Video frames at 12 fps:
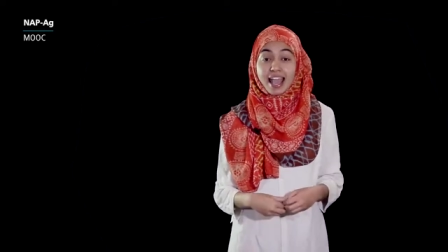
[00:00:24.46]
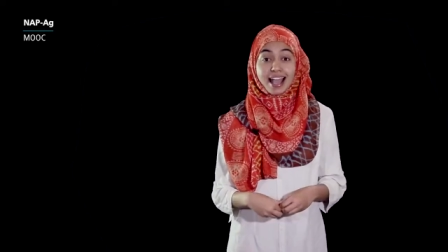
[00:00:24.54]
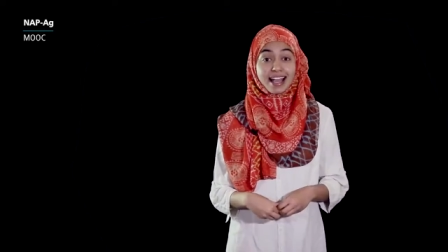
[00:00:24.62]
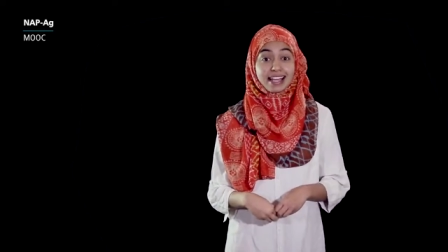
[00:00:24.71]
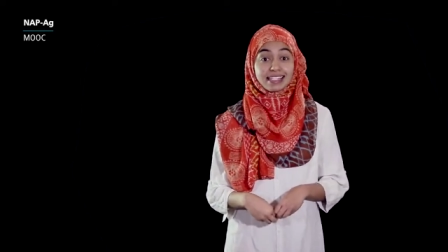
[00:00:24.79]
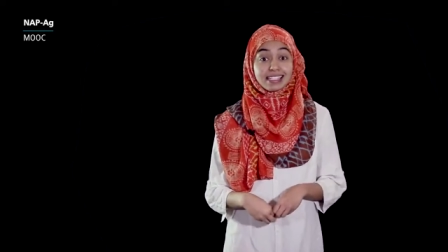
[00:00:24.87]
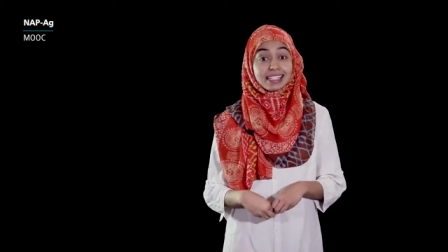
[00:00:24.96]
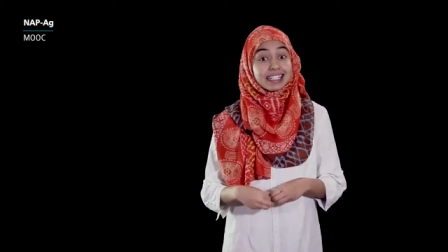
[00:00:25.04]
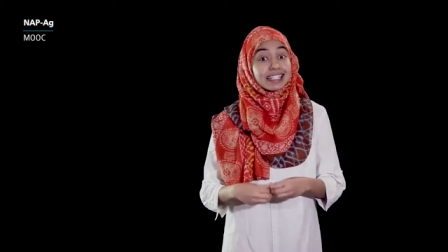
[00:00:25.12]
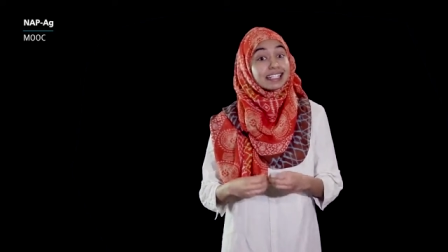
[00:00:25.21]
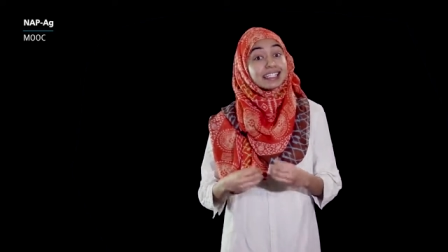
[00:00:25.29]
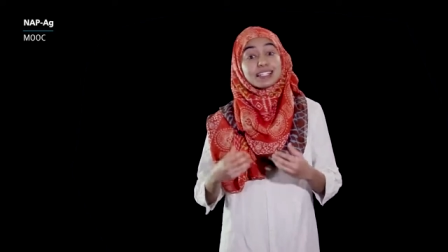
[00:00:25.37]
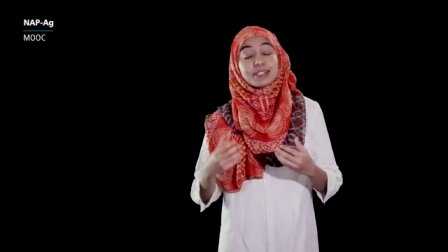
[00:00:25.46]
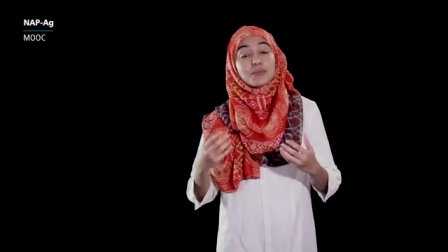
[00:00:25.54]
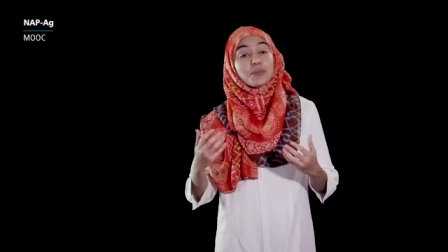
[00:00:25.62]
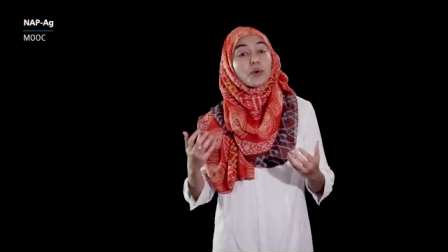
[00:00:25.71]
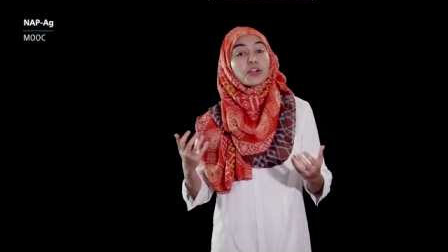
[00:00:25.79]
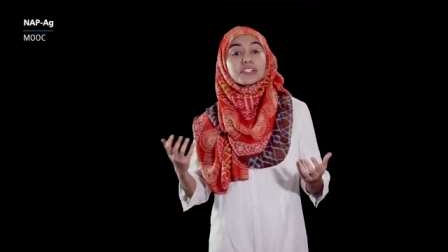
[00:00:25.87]
and
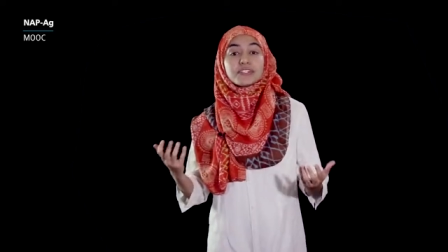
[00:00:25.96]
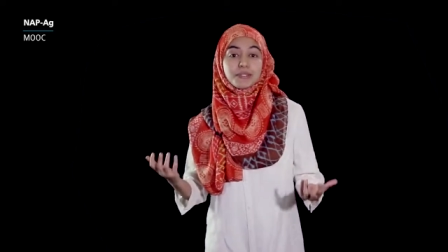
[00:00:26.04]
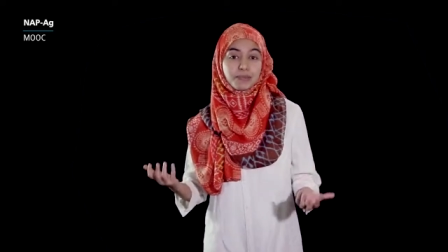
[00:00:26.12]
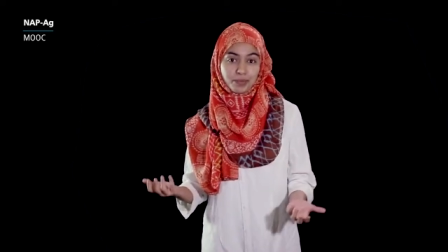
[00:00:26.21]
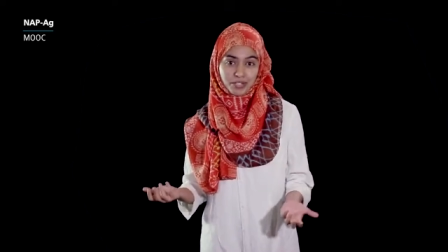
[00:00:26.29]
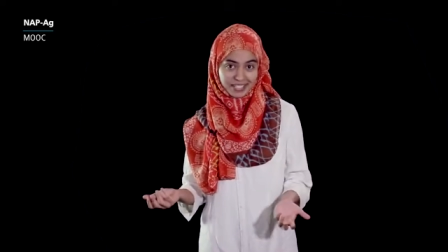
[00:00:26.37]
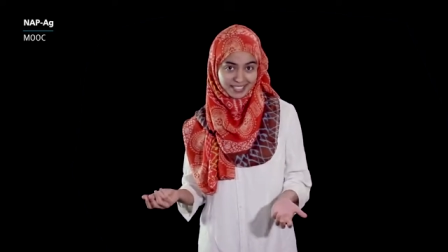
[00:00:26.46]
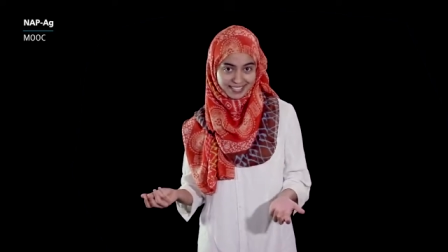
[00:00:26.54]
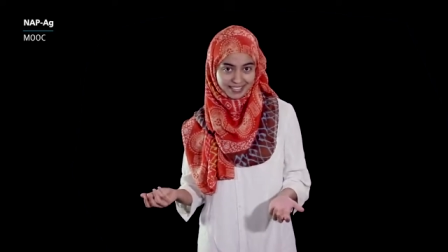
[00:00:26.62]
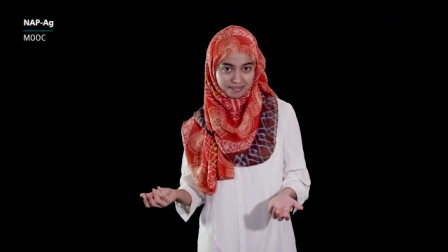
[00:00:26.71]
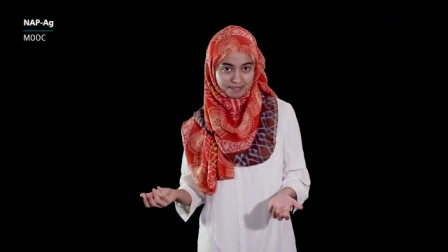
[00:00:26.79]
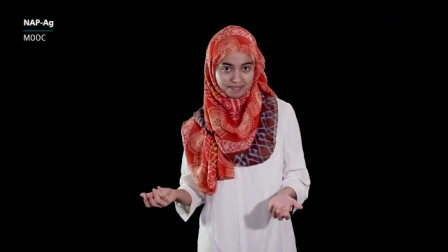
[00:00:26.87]
clean water springs.